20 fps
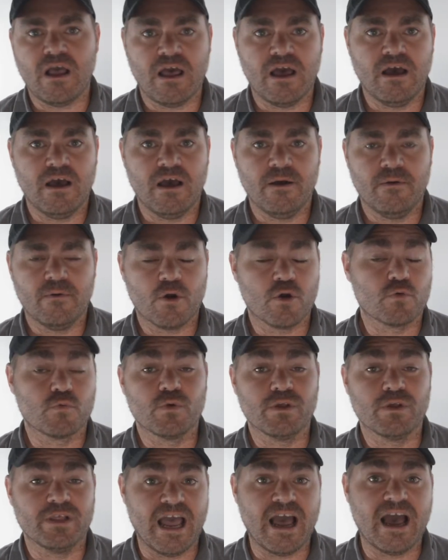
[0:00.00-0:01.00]
or
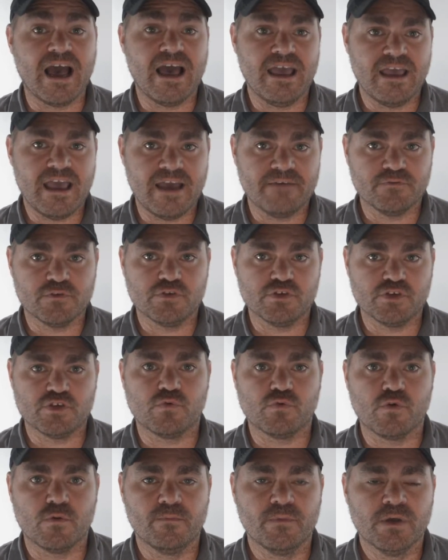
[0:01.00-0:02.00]
really high after the
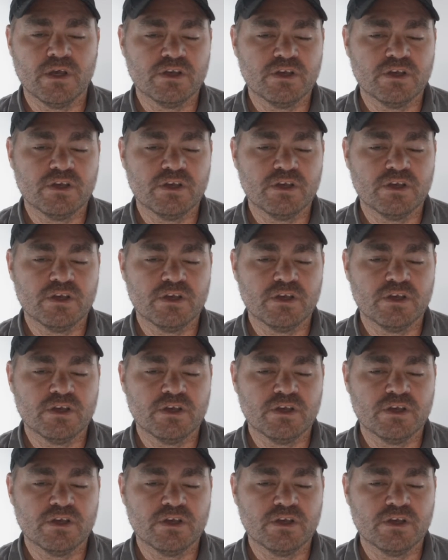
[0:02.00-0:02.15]
storm.